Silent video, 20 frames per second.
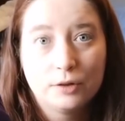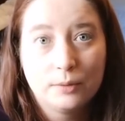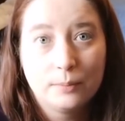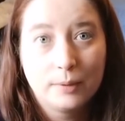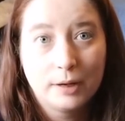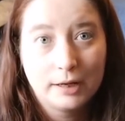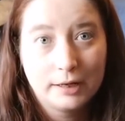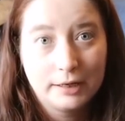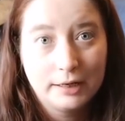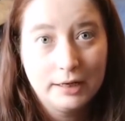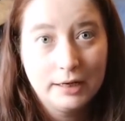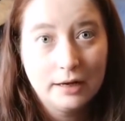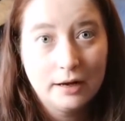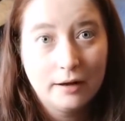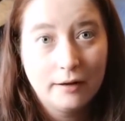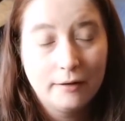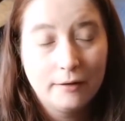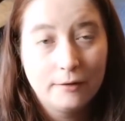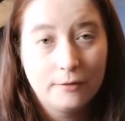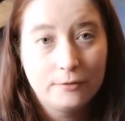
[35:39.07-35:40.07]
for the body
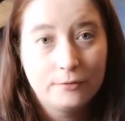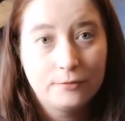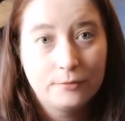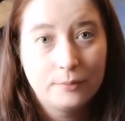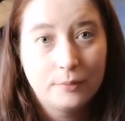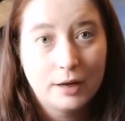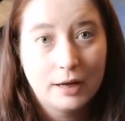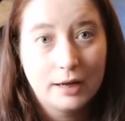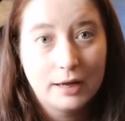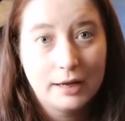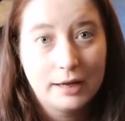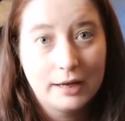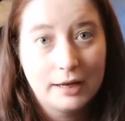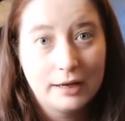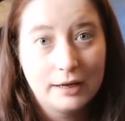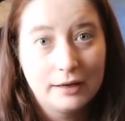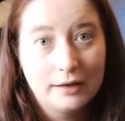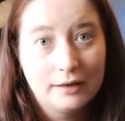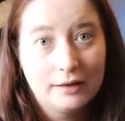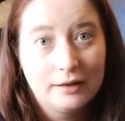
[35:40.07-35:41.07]
of
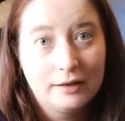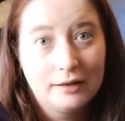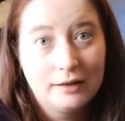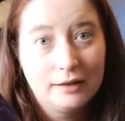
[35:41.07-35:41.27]
my